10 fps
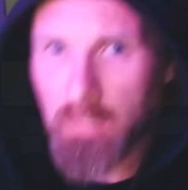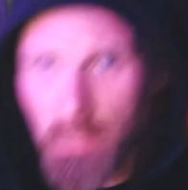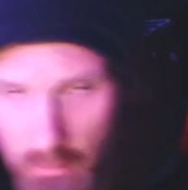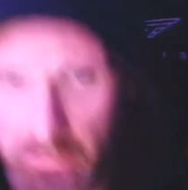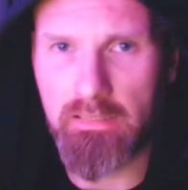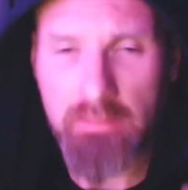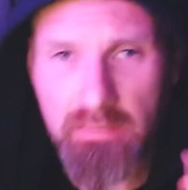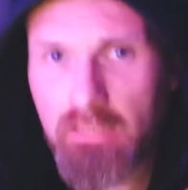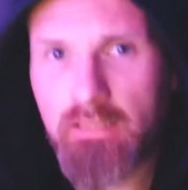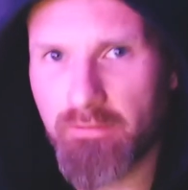Okay,
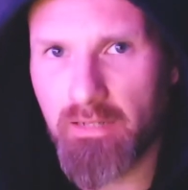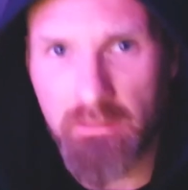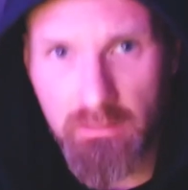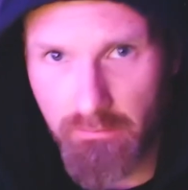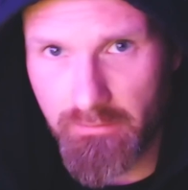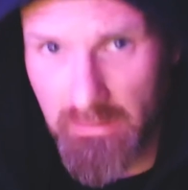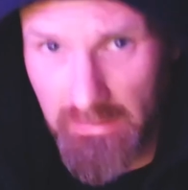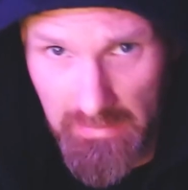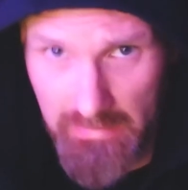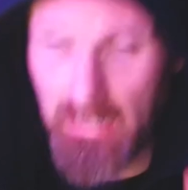second event is obviously
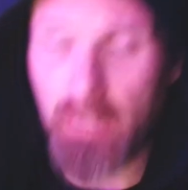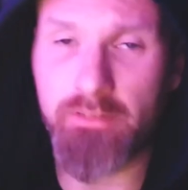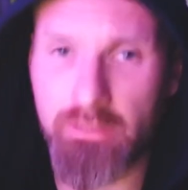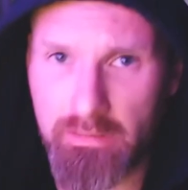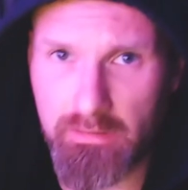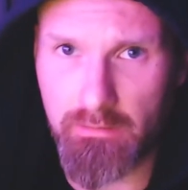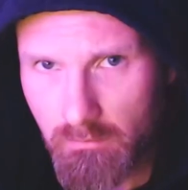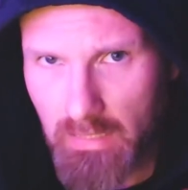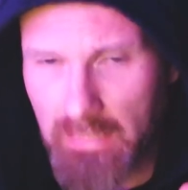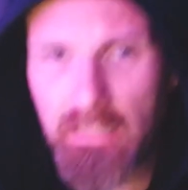an alt season.
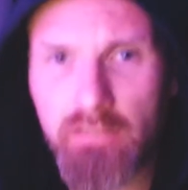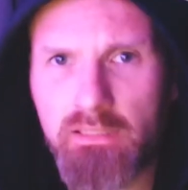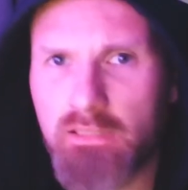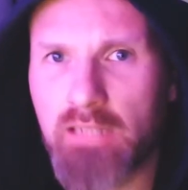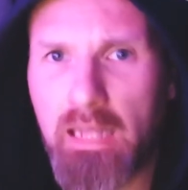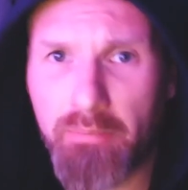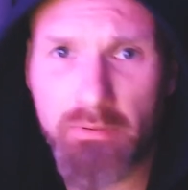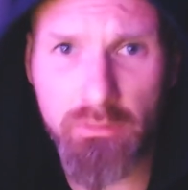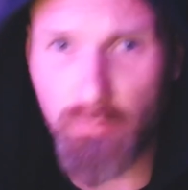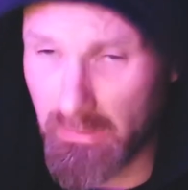An alt season
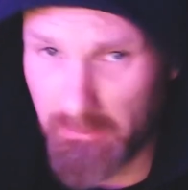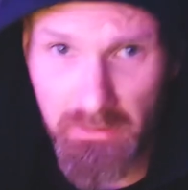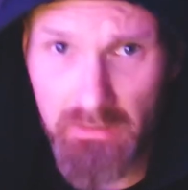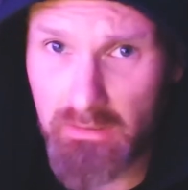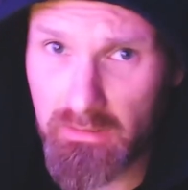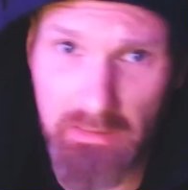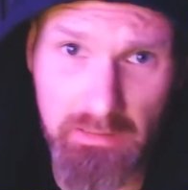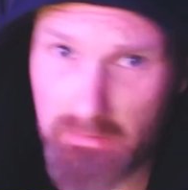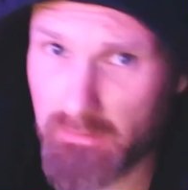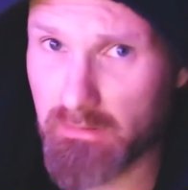happens when BTC
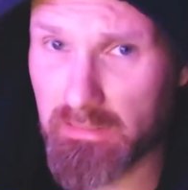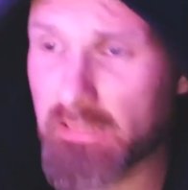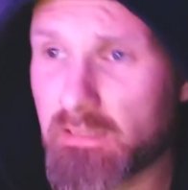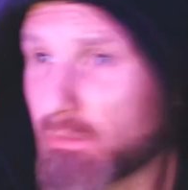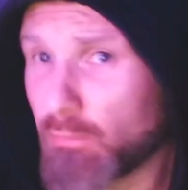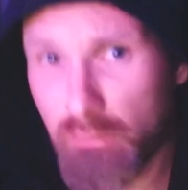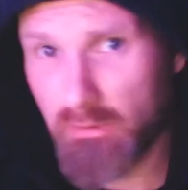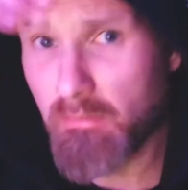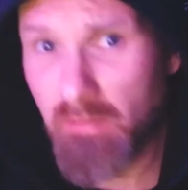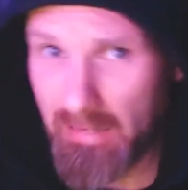gets to
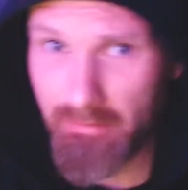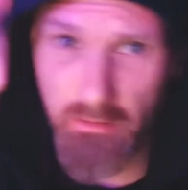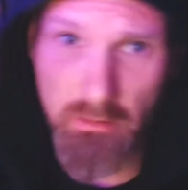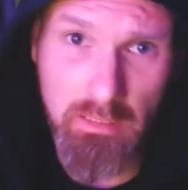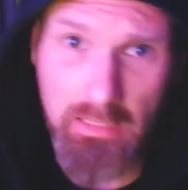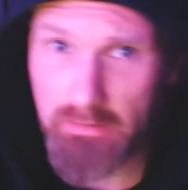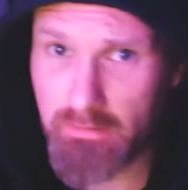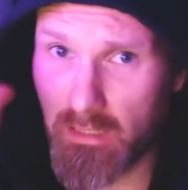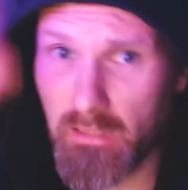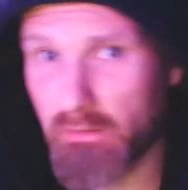some level,
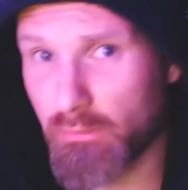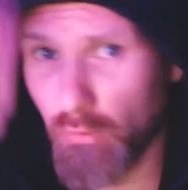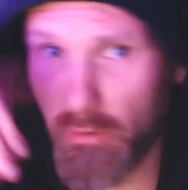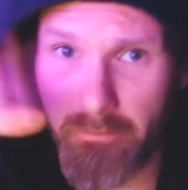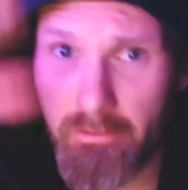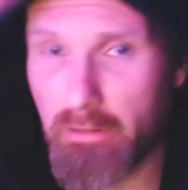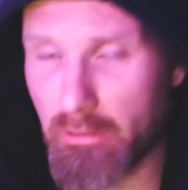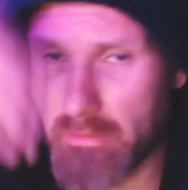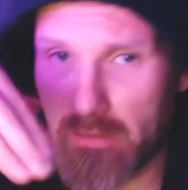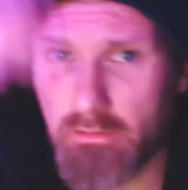starts to hover
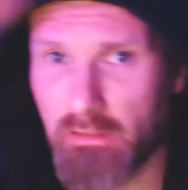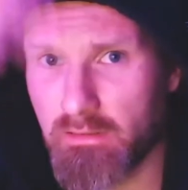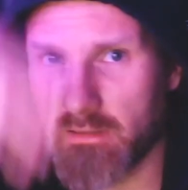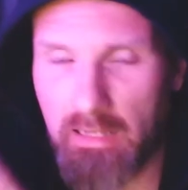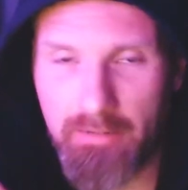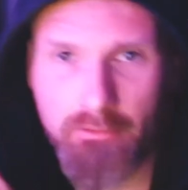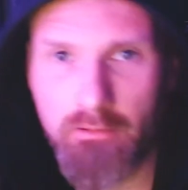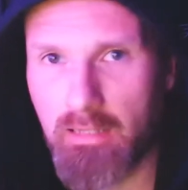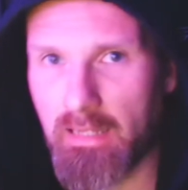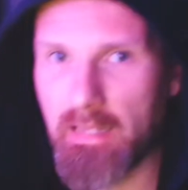around this
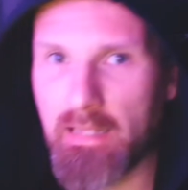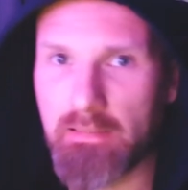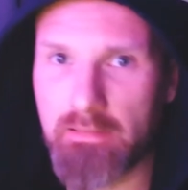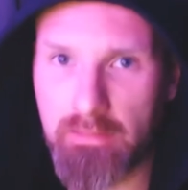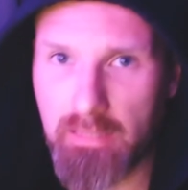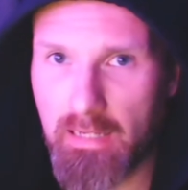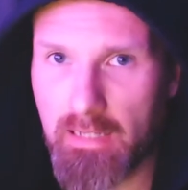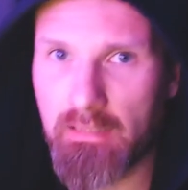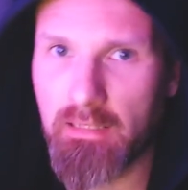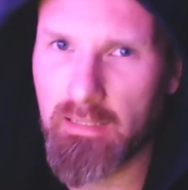level, and
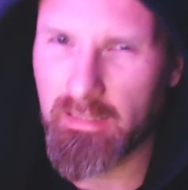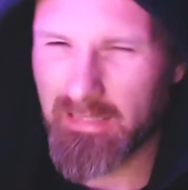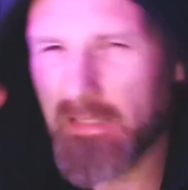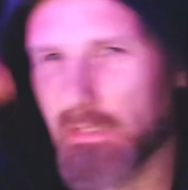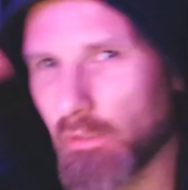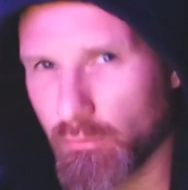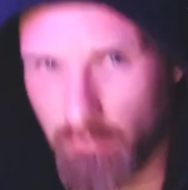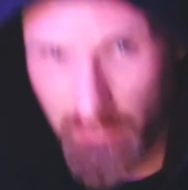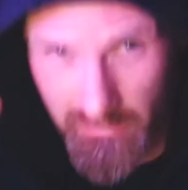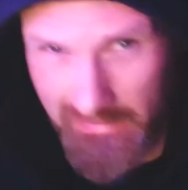then kind of goes
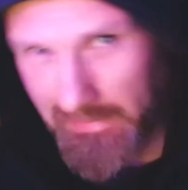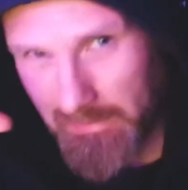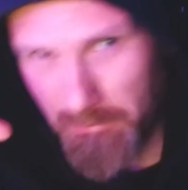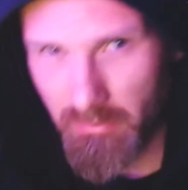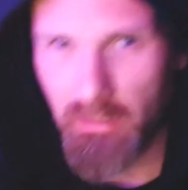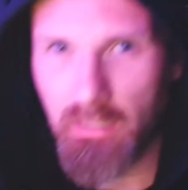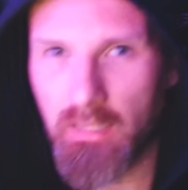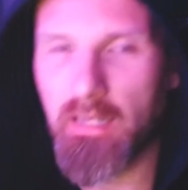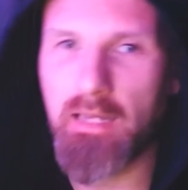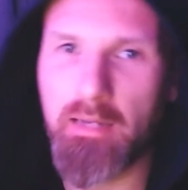to sleep,
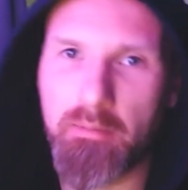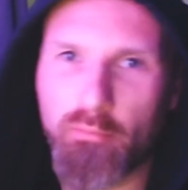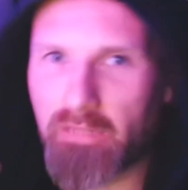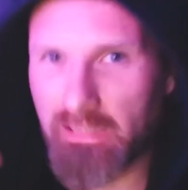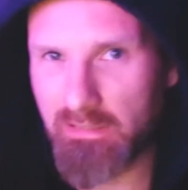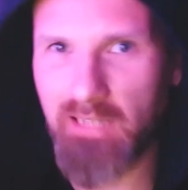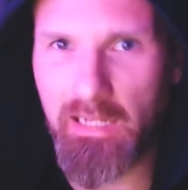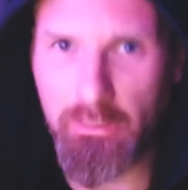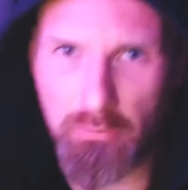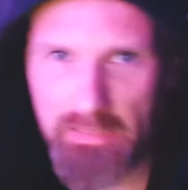moving
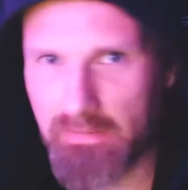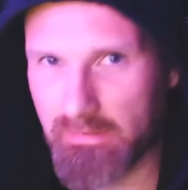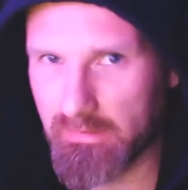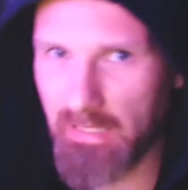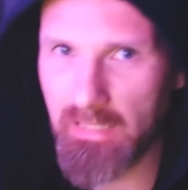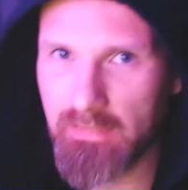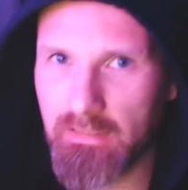sideways. And then,